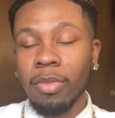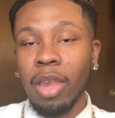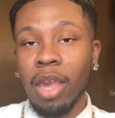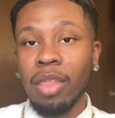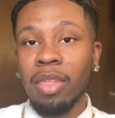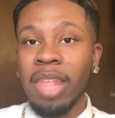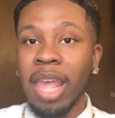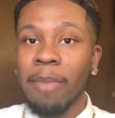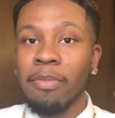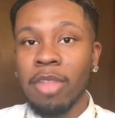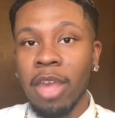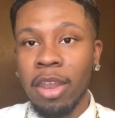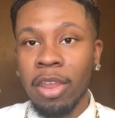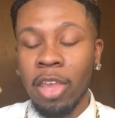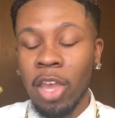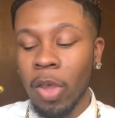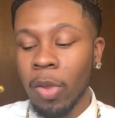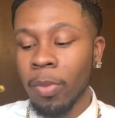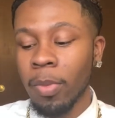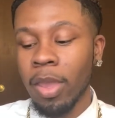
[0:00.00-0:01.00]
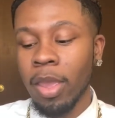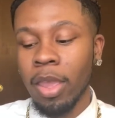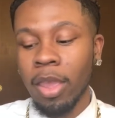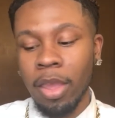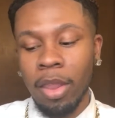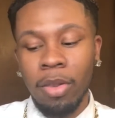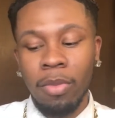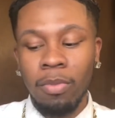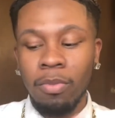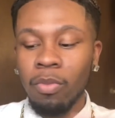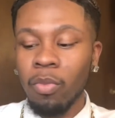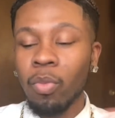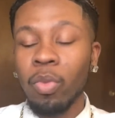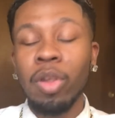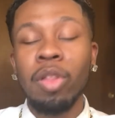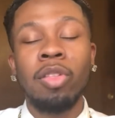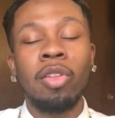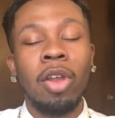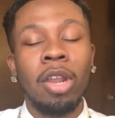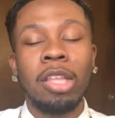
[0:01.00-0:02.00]
Snapchatted him, and we
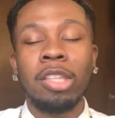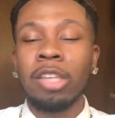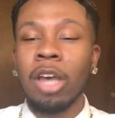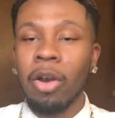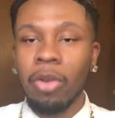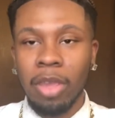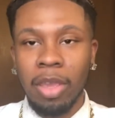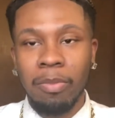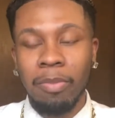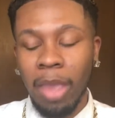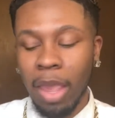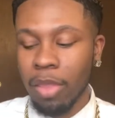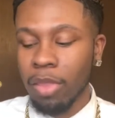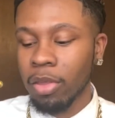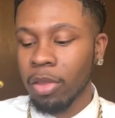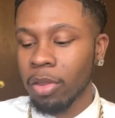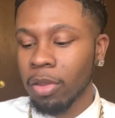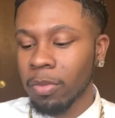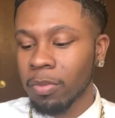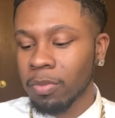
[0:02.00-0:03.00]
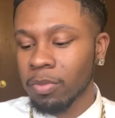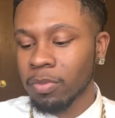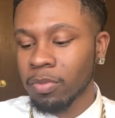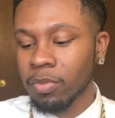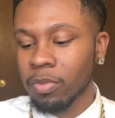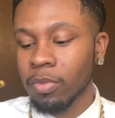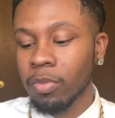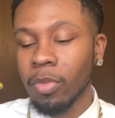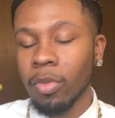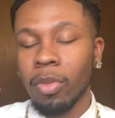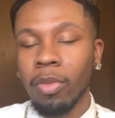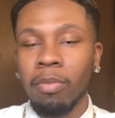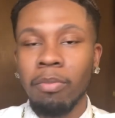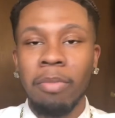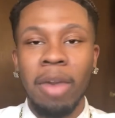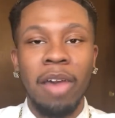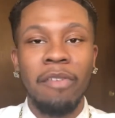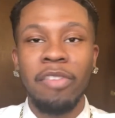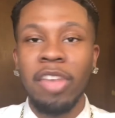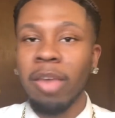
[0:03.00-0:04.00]
started talking basically.
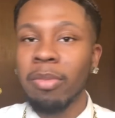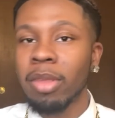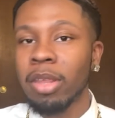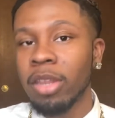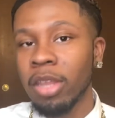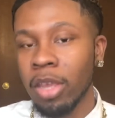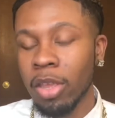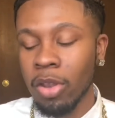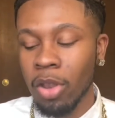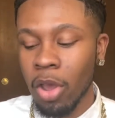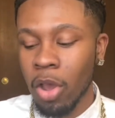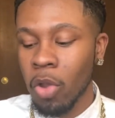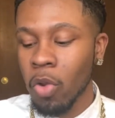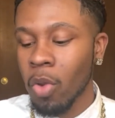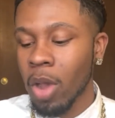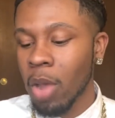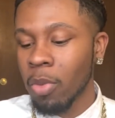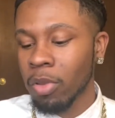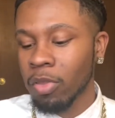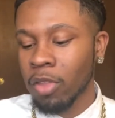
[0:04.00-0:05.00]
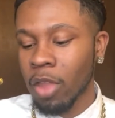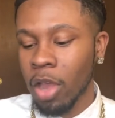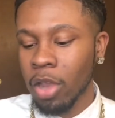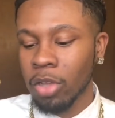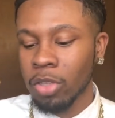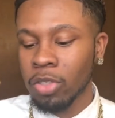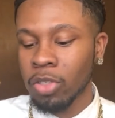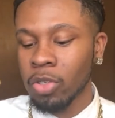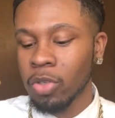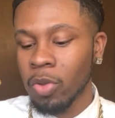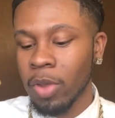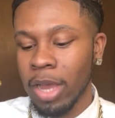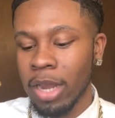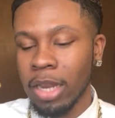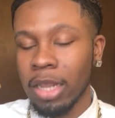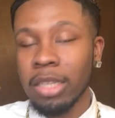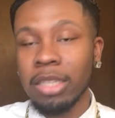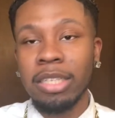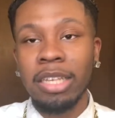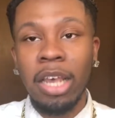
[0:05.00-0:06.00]
My family didn't know who I was talking to. I
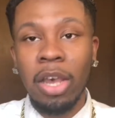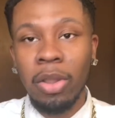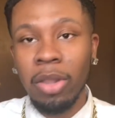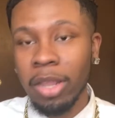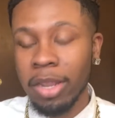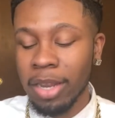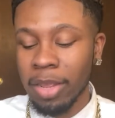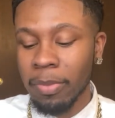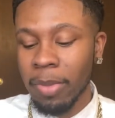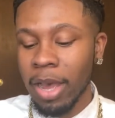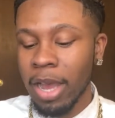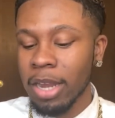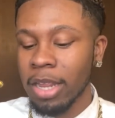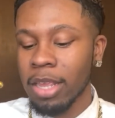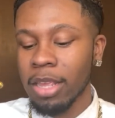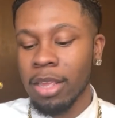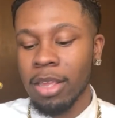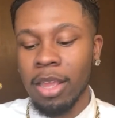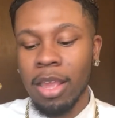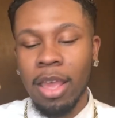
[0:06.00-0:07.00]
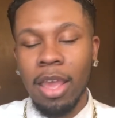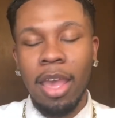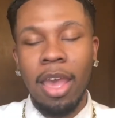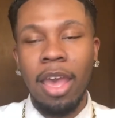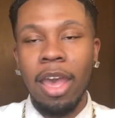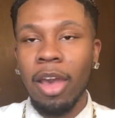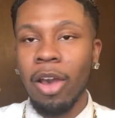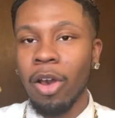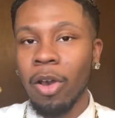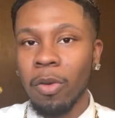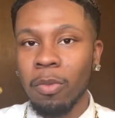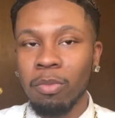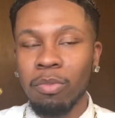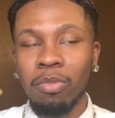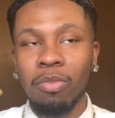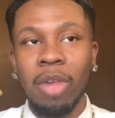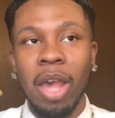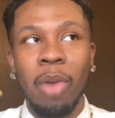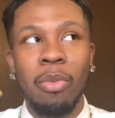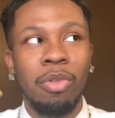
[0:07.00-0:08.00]
didn't tell anybody at all.
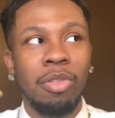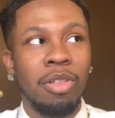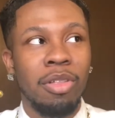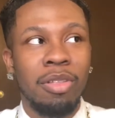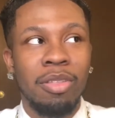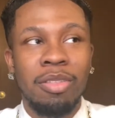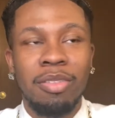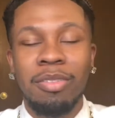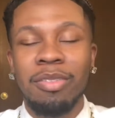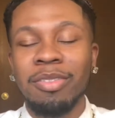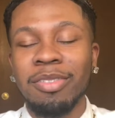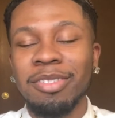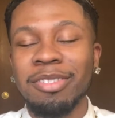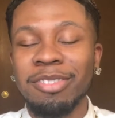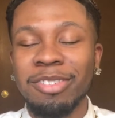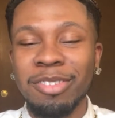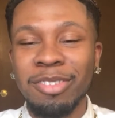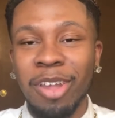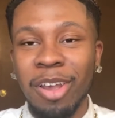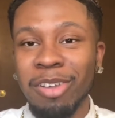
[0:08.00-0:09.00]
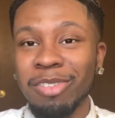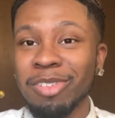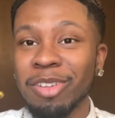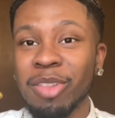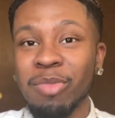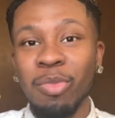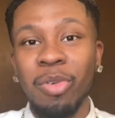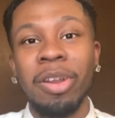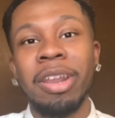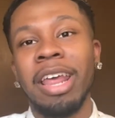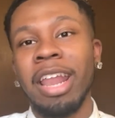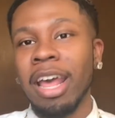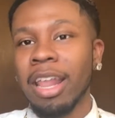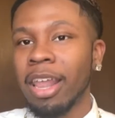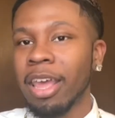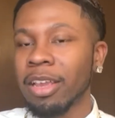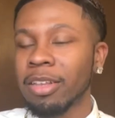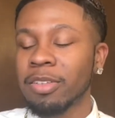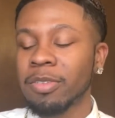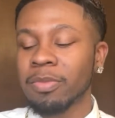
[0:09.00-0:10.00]
I was just talking to this boy that I
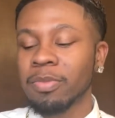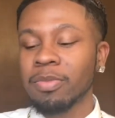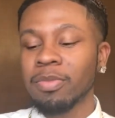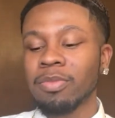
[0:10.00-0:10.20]
liked.